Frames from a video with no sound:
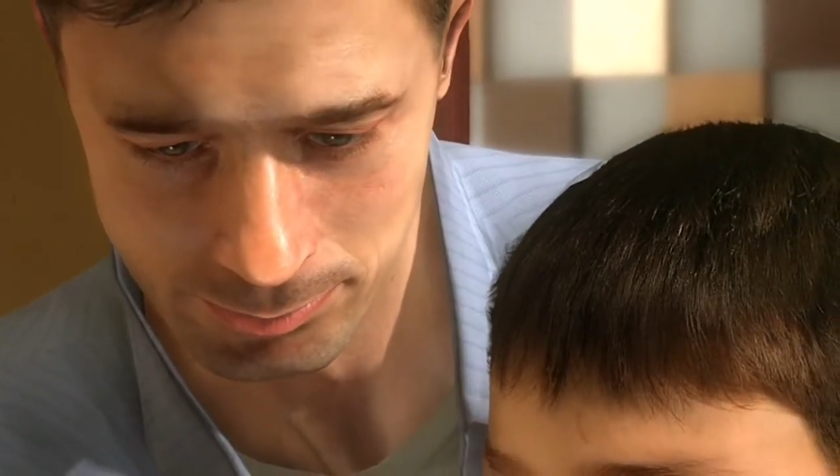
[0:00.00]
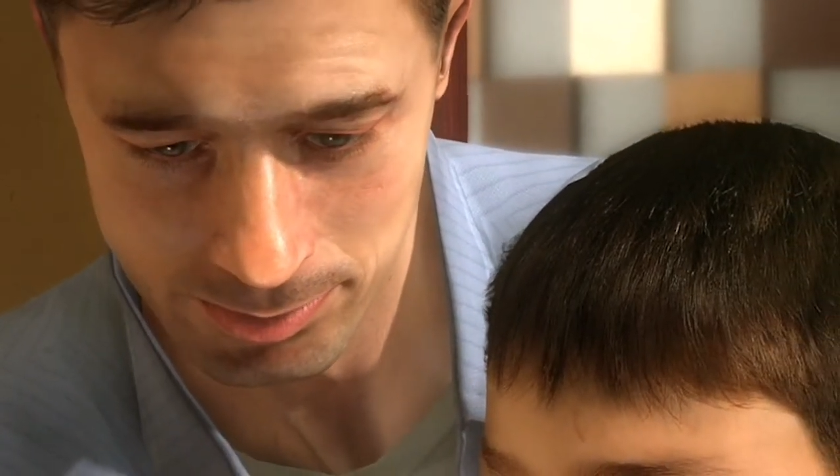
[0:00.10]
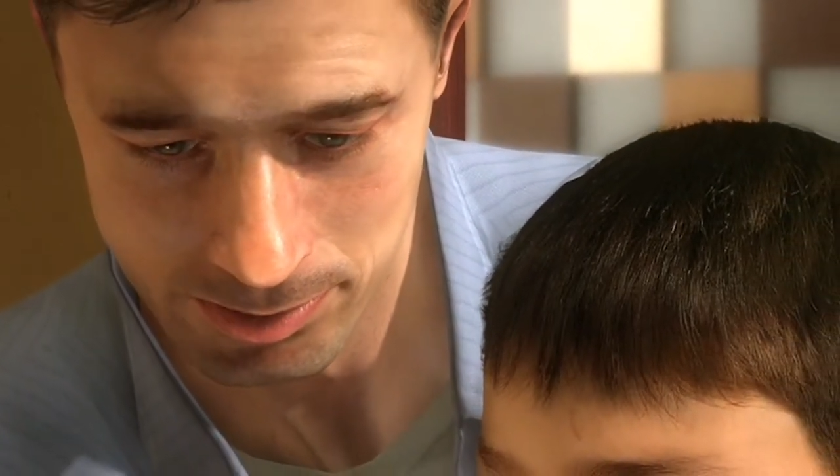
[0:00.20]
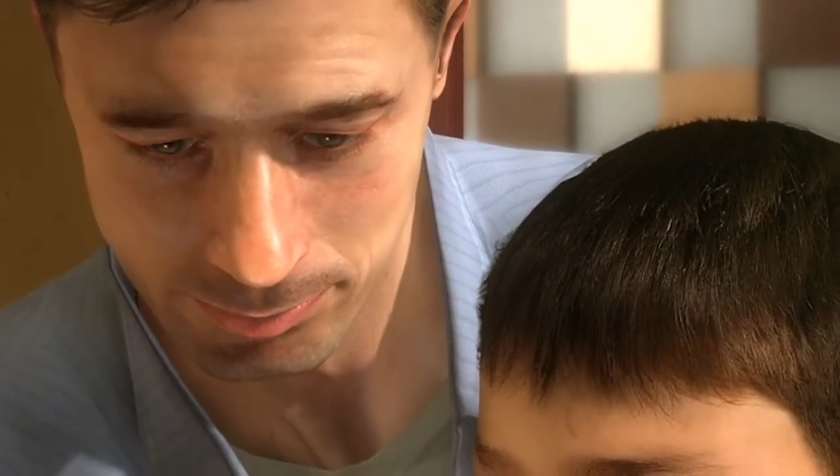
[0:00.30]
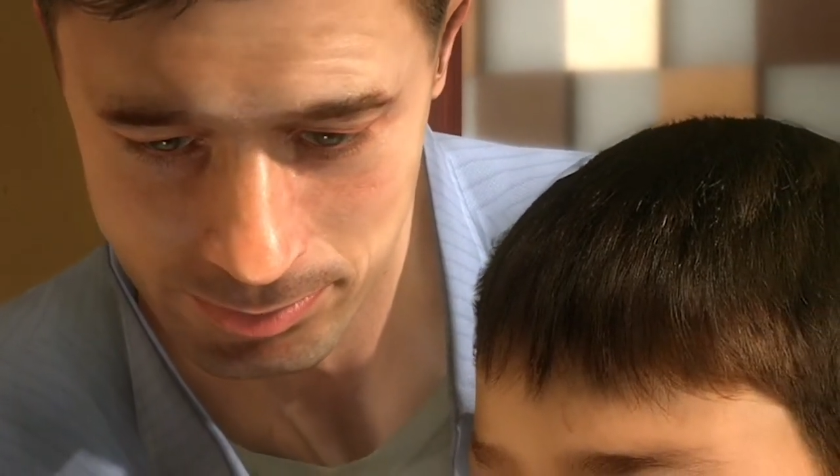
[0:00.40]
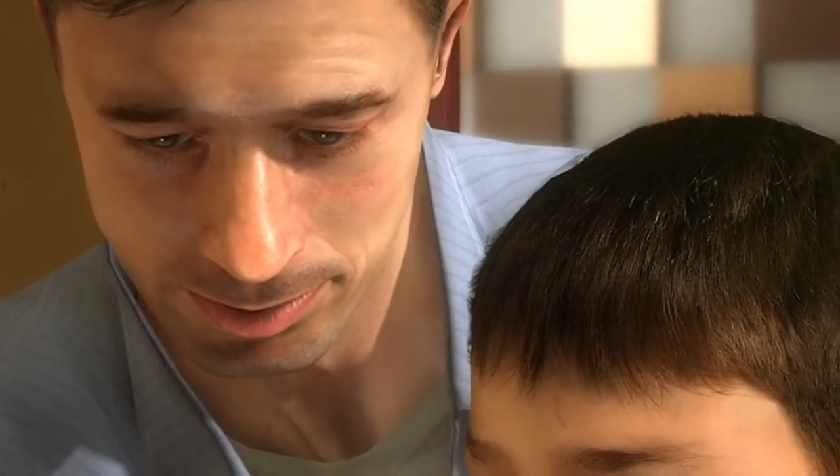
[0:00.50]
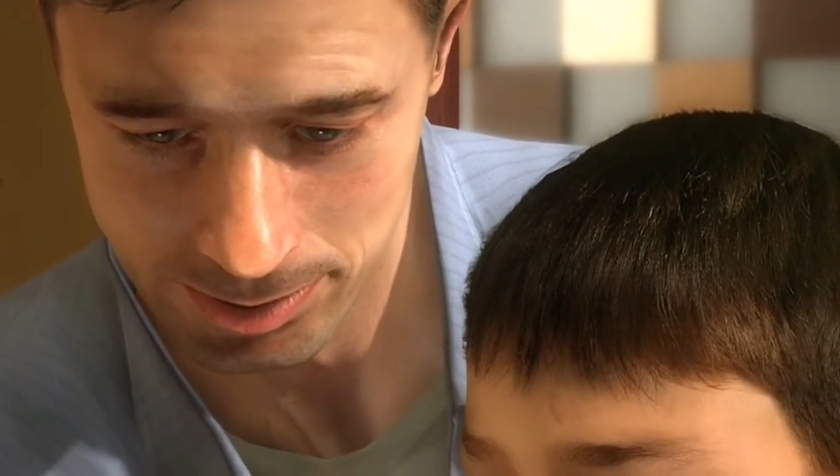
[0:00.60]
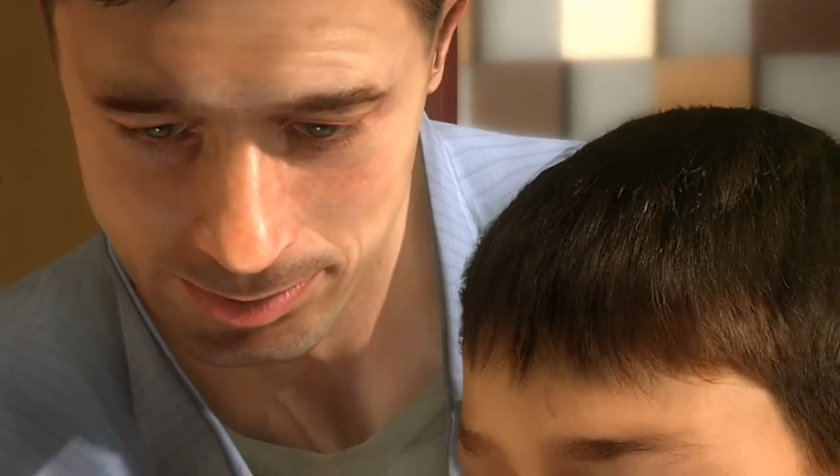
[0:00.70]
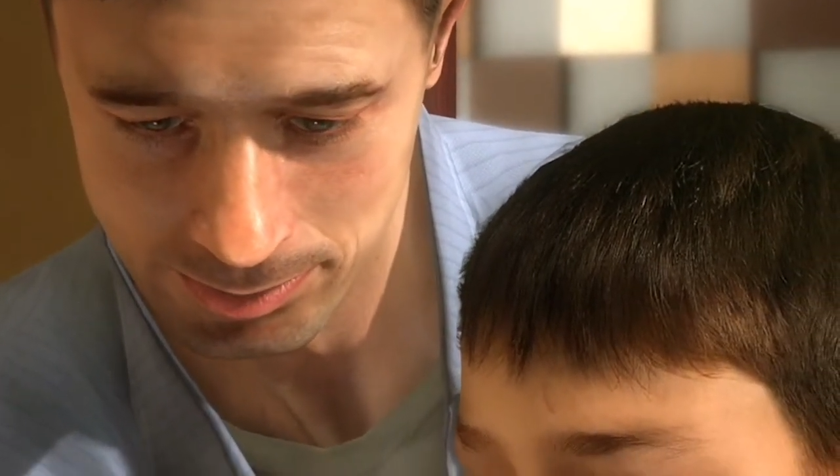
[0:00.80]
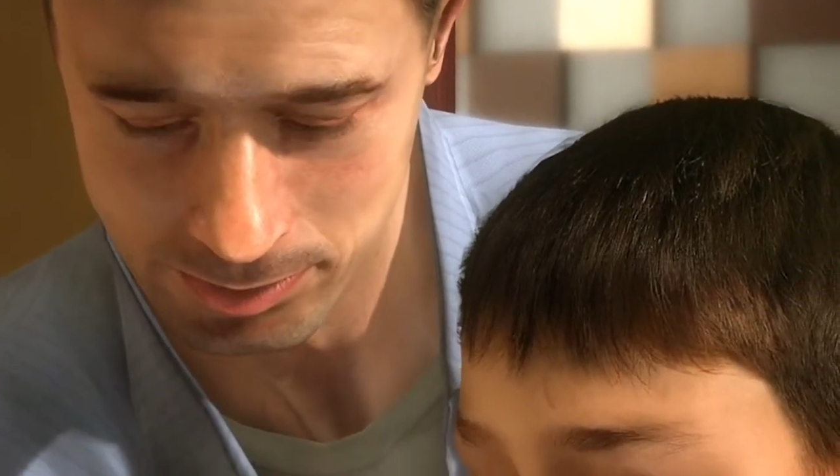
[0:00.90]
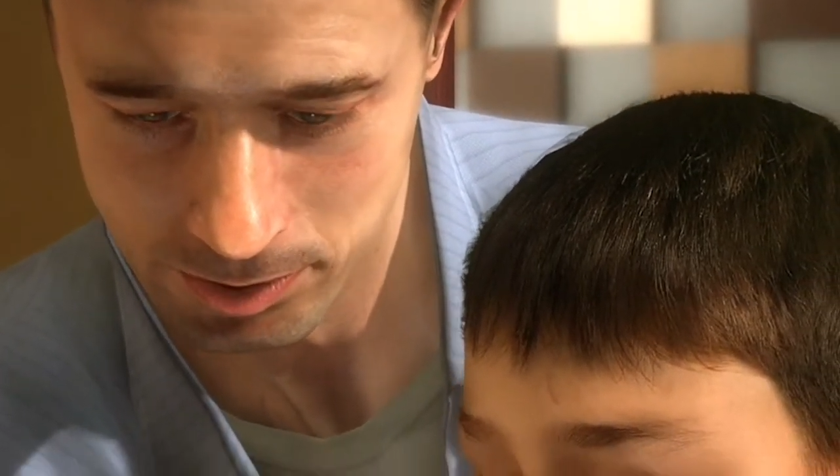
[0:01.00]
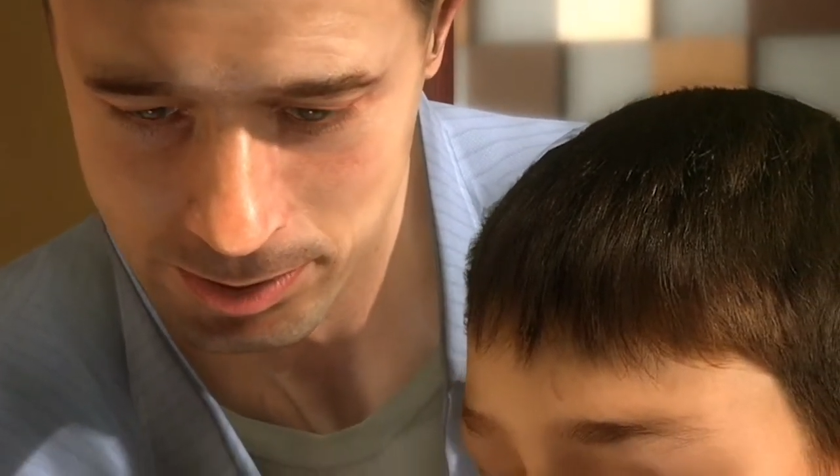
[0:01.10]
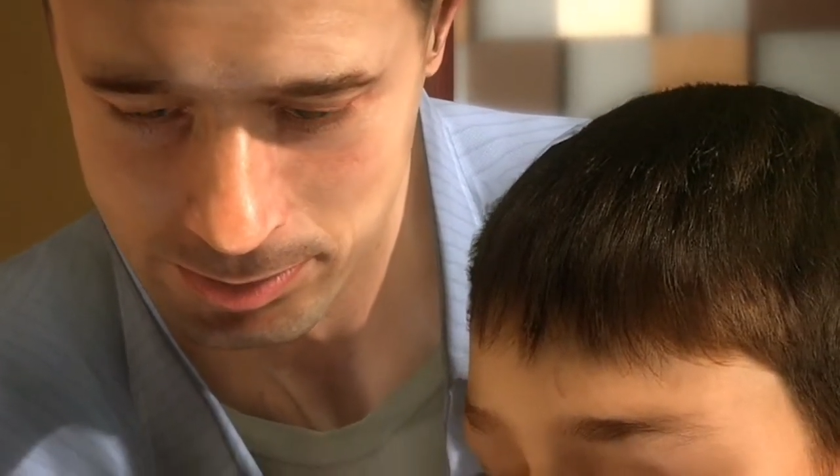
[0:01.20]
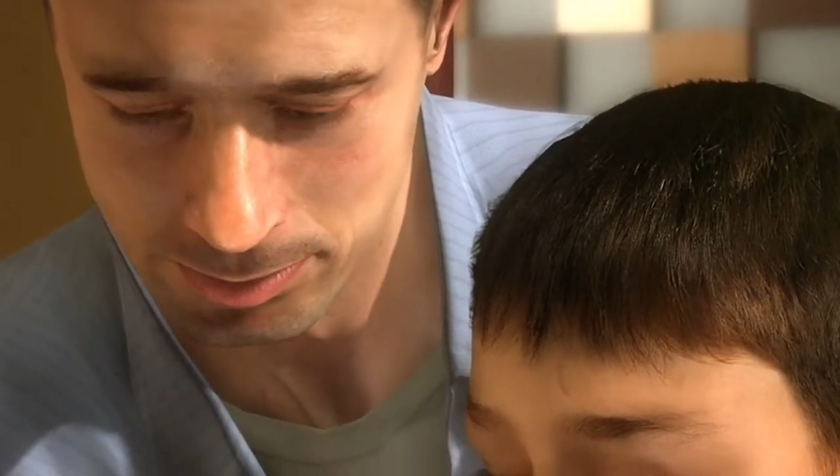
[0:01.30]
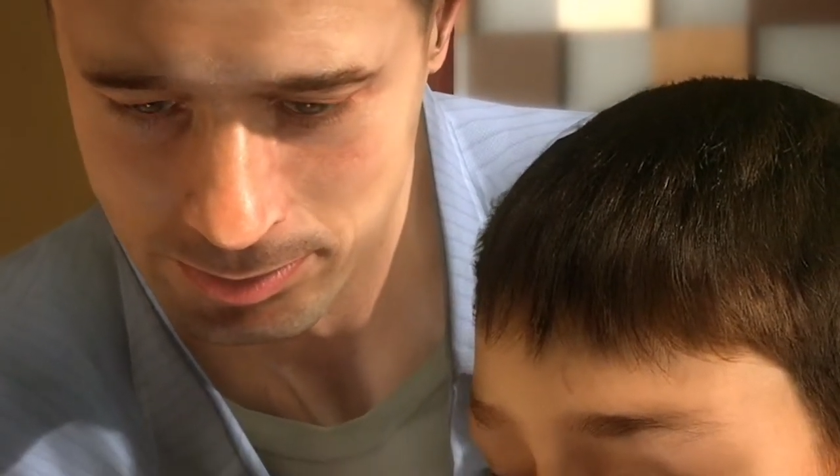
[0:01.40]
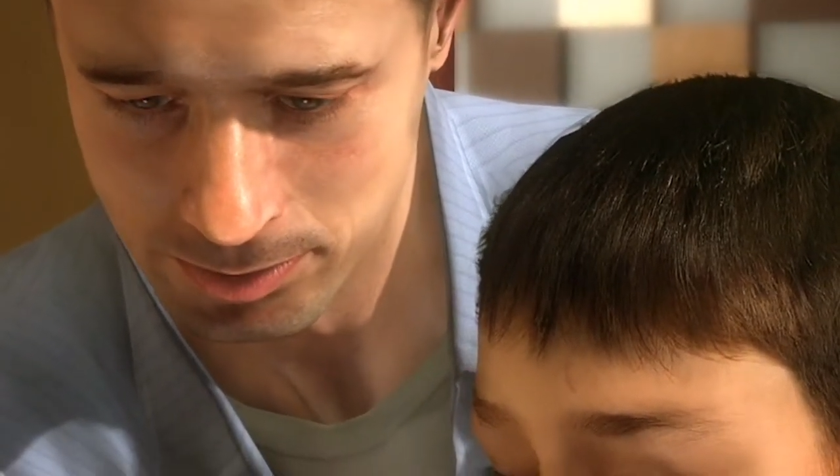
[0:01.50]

some things which